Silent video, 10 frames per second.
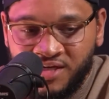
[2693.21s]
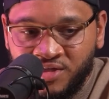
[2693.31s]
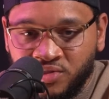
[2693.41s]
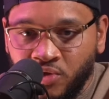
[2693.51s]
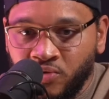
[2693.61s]

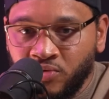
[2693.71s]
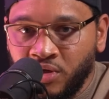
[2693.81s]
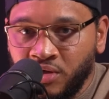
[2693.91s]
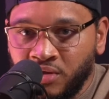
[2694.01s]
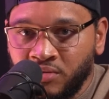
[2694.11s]

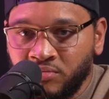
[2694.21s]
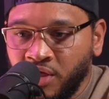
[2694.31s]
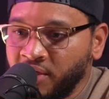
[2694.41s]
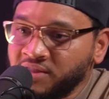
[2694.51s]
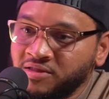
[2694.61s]
So
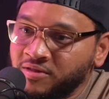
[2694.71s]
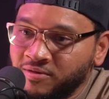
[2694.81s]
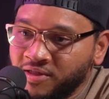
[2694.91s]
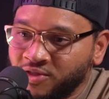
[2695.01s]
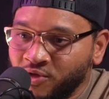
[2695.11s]

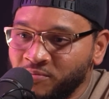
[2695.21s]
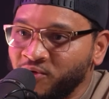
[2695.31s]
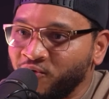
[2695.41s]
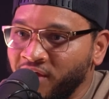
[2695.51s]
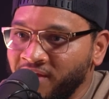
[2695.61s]
it's going to be
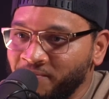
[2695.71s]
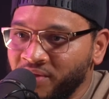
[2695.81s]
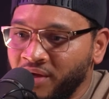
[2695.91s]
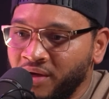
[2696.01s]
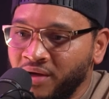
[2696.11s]
great.
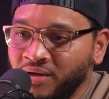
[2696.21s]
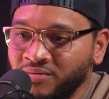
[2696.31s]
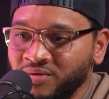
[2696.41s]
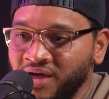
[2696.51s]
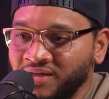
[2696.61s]

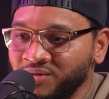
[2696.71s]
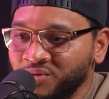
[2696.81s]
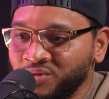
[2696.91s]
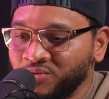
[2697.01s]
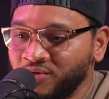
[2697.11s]
We got
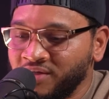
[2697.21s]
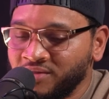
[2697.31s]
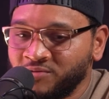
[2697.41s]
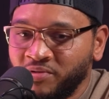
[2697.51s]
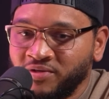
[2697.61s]
some great
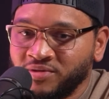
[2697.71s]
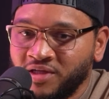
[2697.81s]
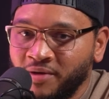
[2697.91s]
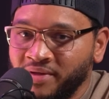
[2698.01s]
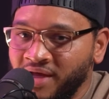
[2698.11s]
speakers
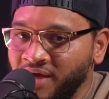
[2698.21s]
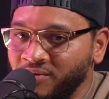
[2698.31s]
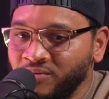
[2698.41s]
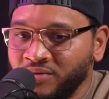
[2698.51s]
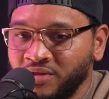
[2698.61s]
coming out.
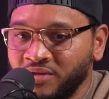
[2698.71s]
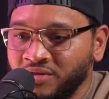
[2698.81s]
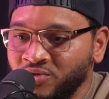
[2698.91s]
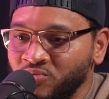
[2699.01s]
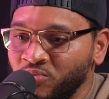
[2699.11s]
We're going to
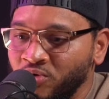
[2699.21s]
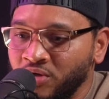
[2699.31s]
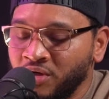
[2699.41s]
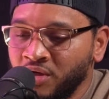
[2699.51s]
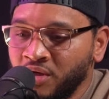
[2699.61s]
do more